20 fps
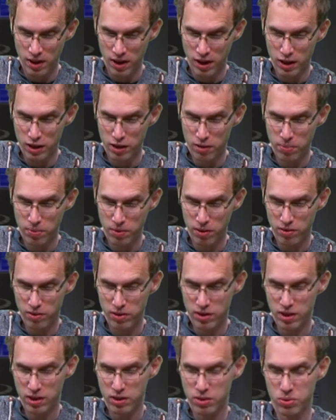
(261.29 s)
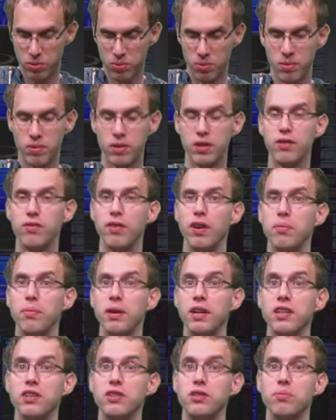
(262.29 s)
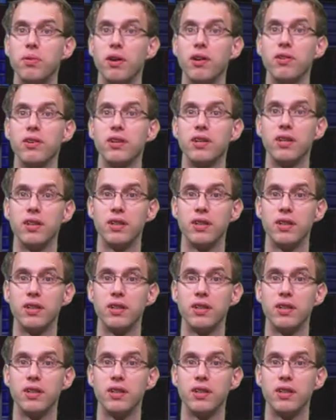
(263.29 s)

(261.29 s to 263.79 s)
e to the power z2 divided by e to the power